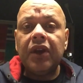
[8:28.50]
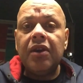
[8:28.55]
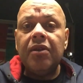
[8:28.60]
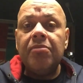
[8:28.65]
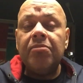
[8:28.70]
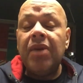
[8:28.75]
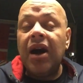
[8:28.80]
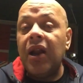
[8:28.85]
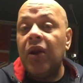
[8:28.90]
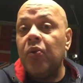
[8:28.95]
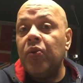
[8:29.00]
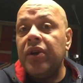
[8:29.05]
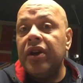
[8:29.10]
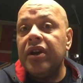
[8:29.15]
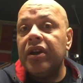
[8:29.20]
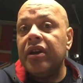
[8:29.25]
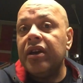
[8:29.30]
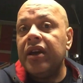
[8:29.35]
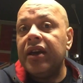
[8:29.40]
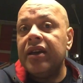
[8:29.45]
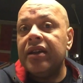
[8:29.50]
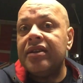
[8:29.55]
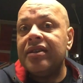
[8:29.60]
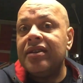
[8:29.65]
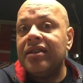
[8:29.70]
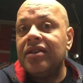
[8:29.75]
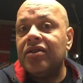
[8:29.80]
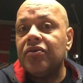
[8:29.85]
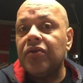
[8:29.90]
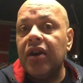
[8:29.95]
malware,
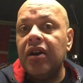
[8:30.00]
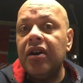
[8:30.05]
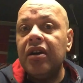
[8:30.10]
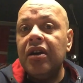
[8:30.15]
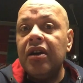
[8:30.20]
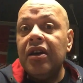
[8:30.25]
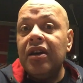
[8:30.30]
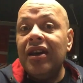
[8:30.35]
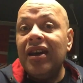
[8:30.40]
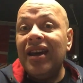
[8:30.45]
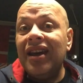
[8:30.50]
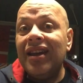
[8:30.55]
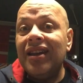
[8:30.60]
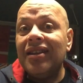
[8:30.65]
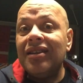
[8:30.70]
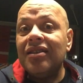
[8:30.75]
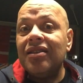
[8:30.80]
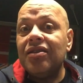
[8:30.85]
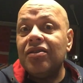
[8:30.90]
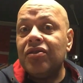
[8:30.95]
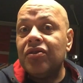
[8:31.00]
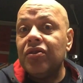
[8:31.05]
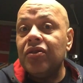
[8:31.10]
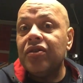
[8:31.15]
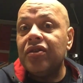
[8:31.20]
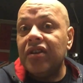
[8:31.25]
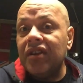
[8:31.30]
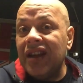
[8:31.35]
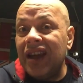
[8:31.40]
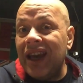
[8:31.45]
etc., and
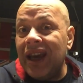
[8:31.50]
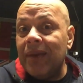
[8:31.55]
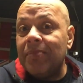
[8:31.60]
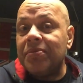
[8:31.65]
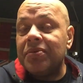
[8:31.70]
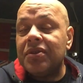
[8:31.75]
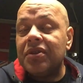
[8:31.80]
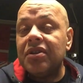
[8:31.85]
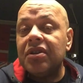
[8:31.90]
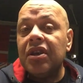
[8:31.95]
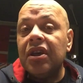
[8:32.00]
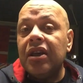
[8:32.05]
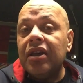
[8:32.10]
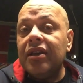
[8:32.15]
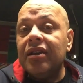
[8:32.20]
certain apps,